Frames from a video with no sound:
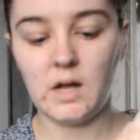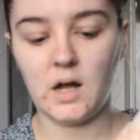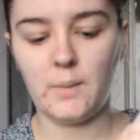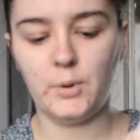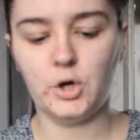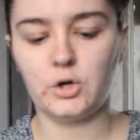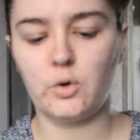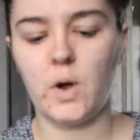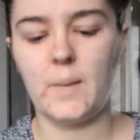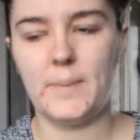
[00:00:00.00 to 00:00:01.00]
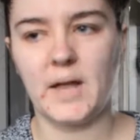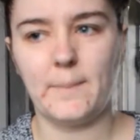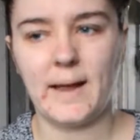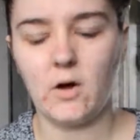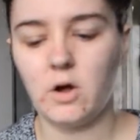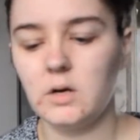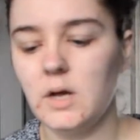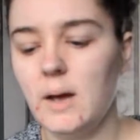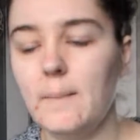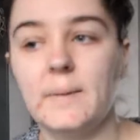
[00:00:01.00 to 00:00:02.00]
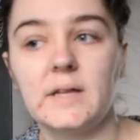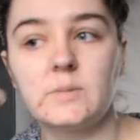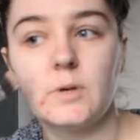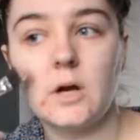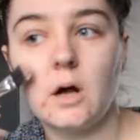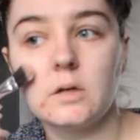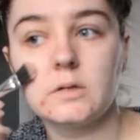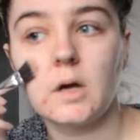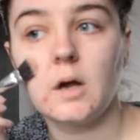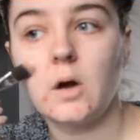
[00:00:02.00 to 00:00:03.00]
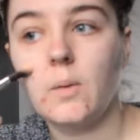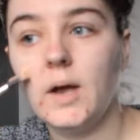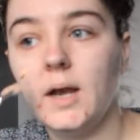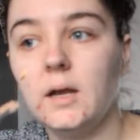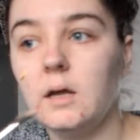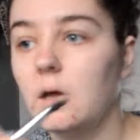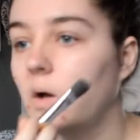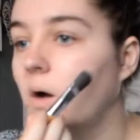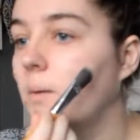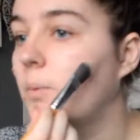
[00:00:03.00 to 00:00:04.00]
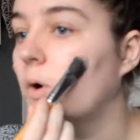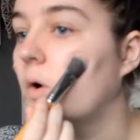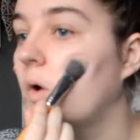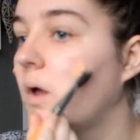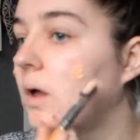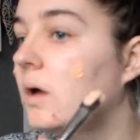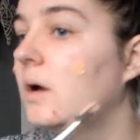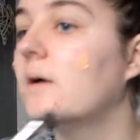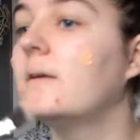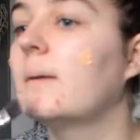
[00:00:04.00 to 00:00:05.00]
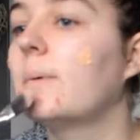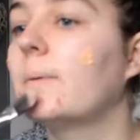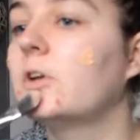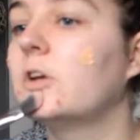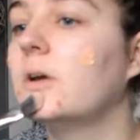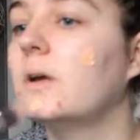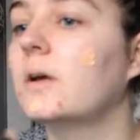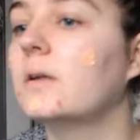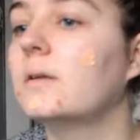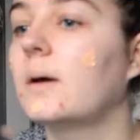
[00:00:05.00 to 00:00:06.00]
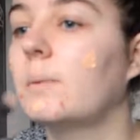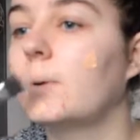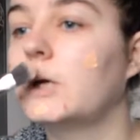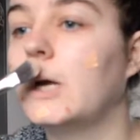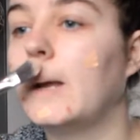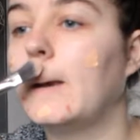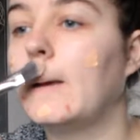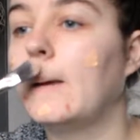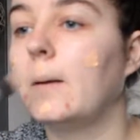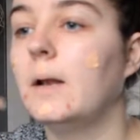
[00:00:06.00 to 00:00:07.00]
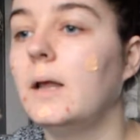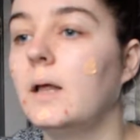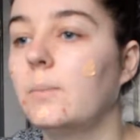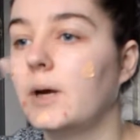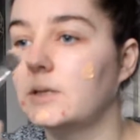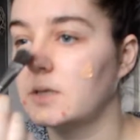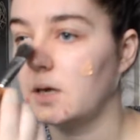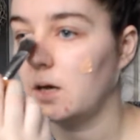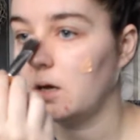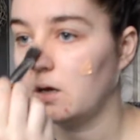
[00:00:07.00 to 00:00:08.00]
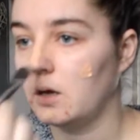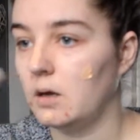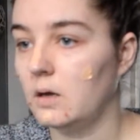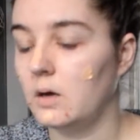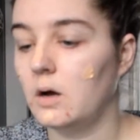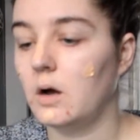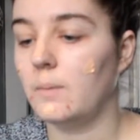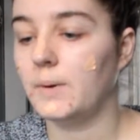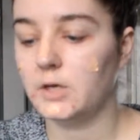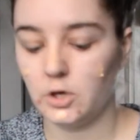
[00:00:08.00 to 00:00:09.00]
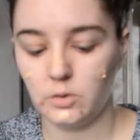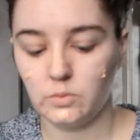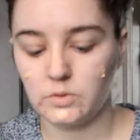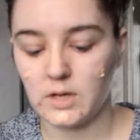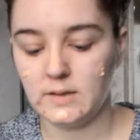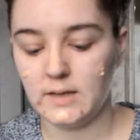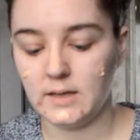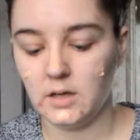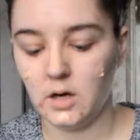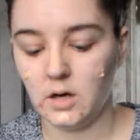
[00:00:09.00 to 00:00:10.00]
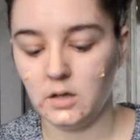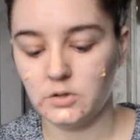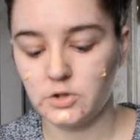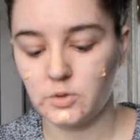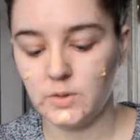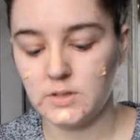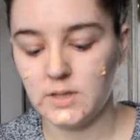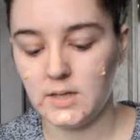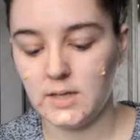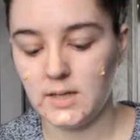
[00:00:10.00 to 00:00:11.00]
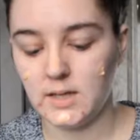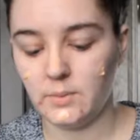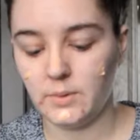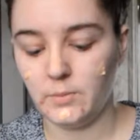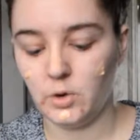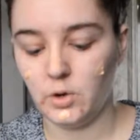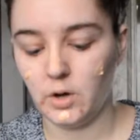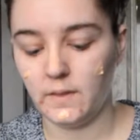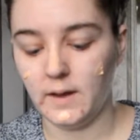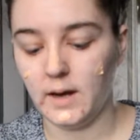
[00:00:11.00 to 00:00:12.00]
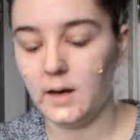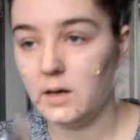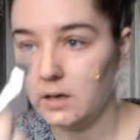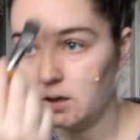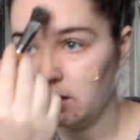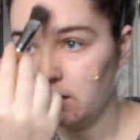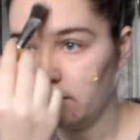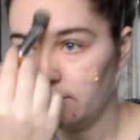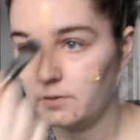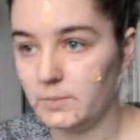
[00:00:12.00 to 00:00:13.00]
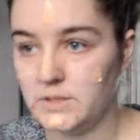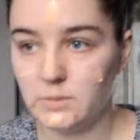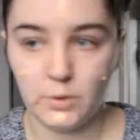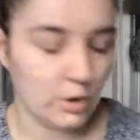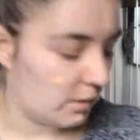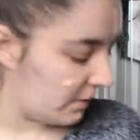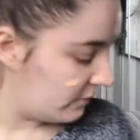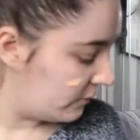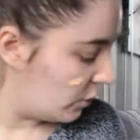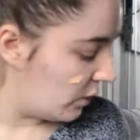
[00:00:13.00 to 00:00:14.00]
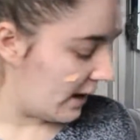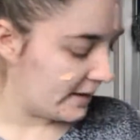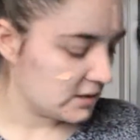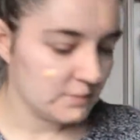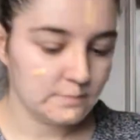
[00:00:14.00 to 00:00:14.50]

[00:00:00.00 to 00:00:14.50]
I put quite a big amount on, but that's because I go in, I put a dab on my cheek, dab on my chin, a little bit under there, on my nose, and then I'll squeeze a little bit more on there for me to put on my forehead.